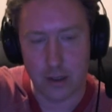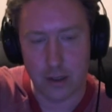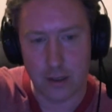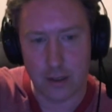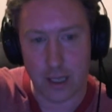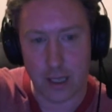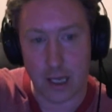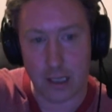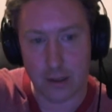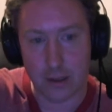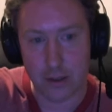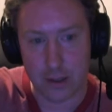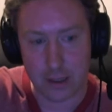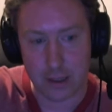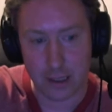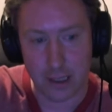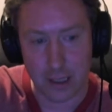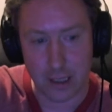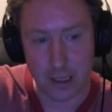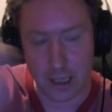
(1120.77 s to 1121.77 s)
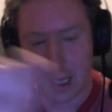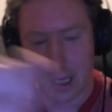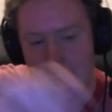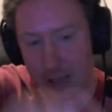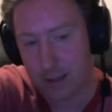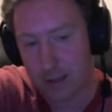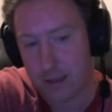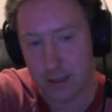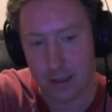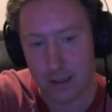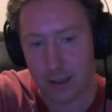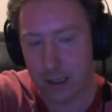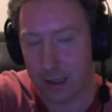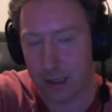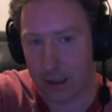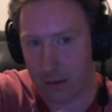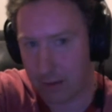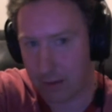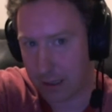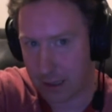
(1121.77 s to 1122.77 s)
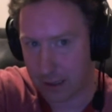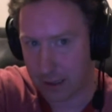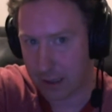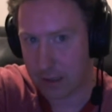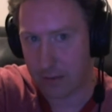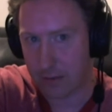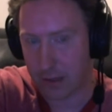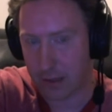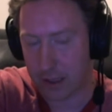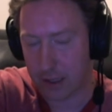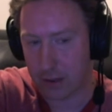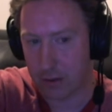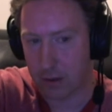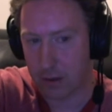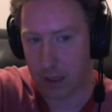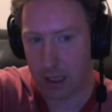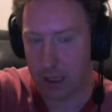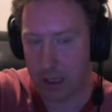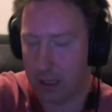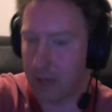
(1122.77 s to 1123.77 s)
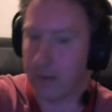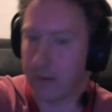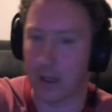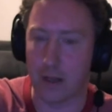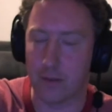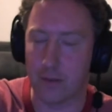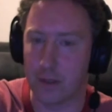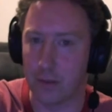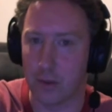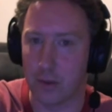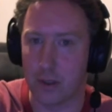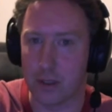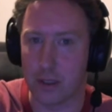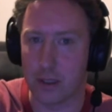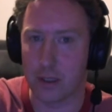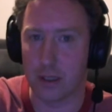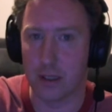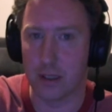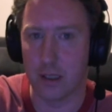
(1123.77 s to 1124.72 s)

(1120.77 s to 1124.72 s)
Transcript: that I could instantly get rid of this video and never have to watch it.